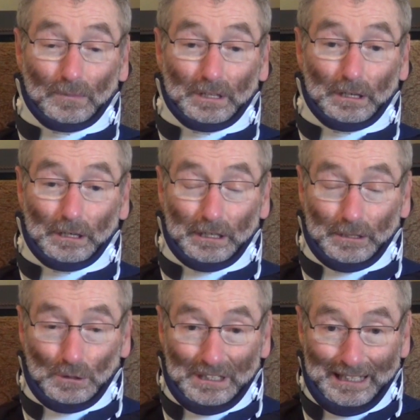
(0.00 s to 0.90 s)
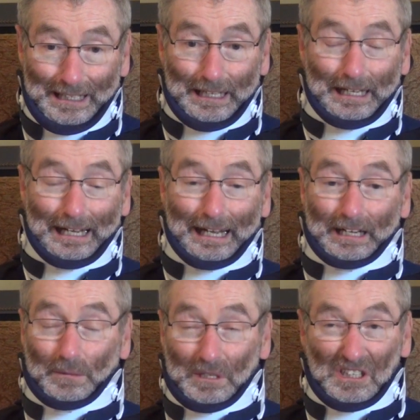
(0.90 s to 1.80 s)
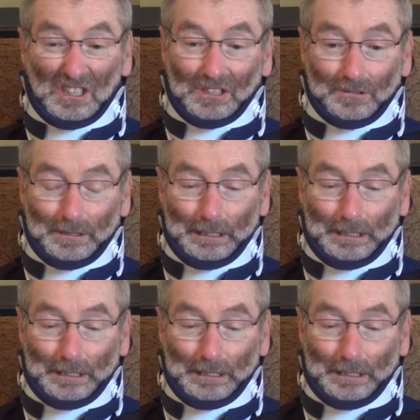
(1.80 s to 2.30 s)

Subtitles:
It was an animist,